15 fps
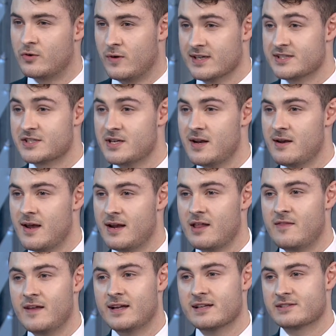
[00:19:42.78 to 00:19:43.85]
question, and I
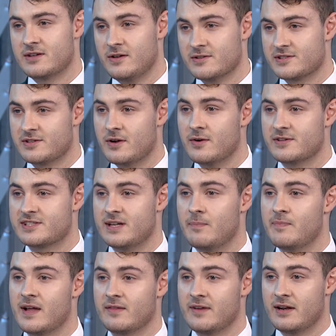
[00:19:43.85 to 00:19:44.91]
think it's also
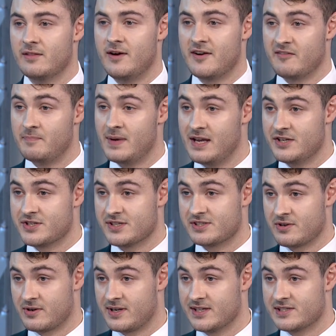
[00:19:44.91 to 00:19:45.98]
something that a lot of patients
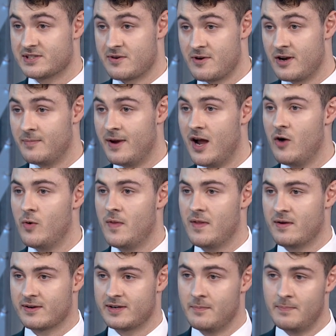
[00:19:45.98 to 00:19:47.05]
are concerned about when
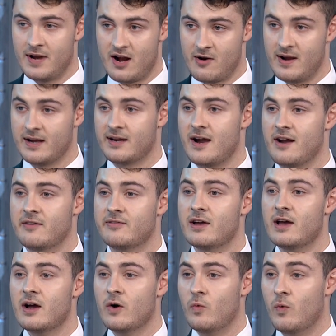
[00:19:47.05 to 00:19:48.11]
they're comparing kind of
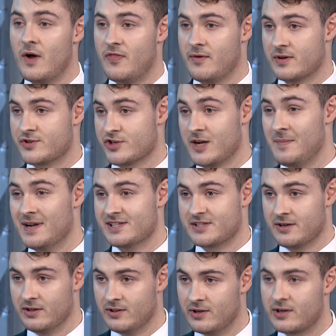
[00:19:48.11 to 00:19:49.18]
what their treatment is
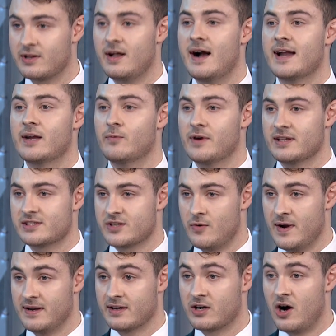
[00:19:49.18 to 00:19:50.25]
going to look like and what it's
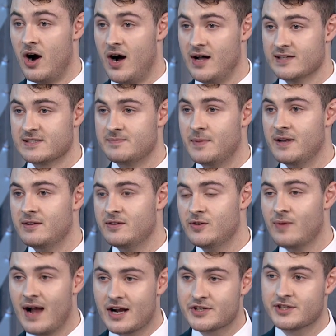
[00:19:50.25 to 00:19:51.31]
going to cost. But
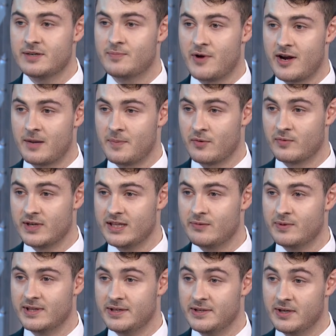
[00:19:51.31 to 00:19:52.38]
you actually brought up a really,
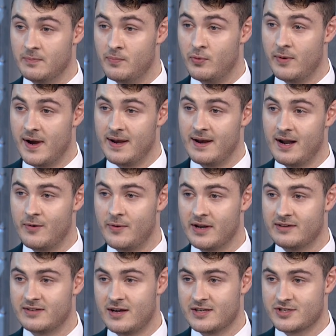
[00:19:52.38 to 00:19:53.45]
really good point, and I want
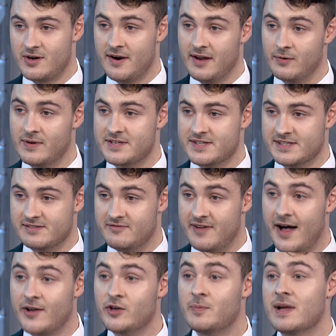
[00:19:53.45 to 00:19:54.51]
to touch on it, which is
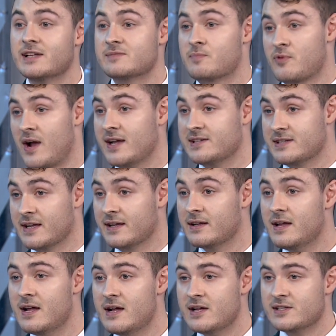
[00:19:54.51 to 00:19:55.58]
value-based pricing.
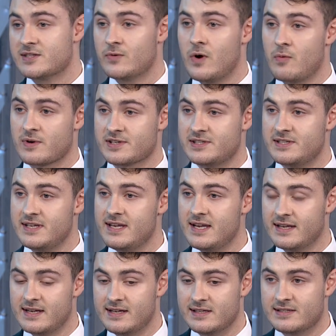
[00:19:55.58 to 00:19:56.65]
So what we're
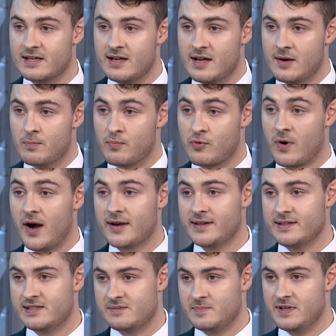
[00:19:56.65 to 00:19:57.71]
seeing is,
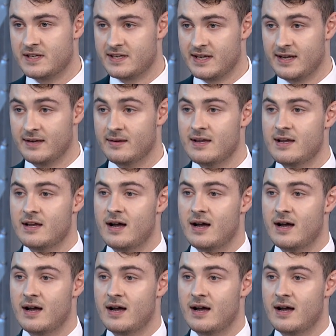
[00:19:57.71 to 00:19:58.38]
broadly speaking,